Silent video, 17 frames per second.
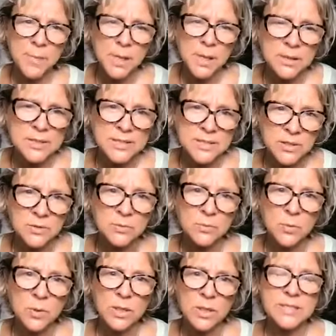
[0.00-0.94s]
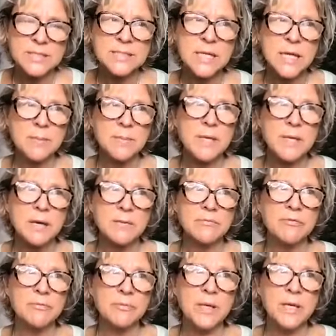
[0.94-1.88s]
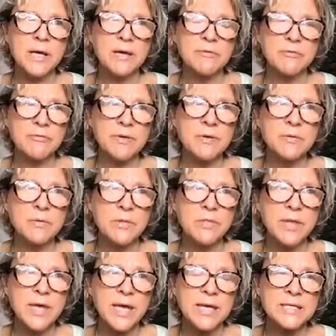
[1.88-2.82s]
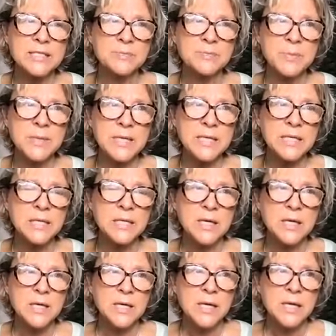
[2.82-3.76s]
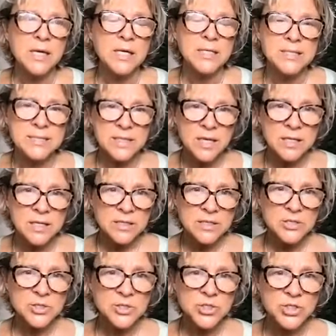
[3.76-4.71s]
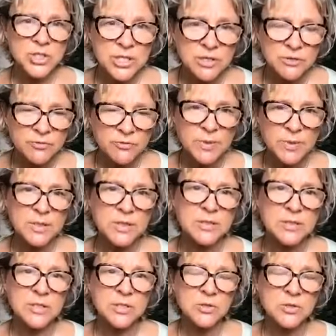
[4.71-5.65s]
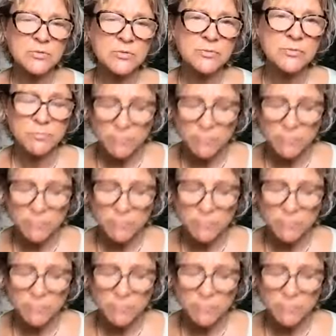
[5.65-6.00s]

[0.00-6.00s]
milestone word is coming up for me. I feel that there has been a certain achievement that you've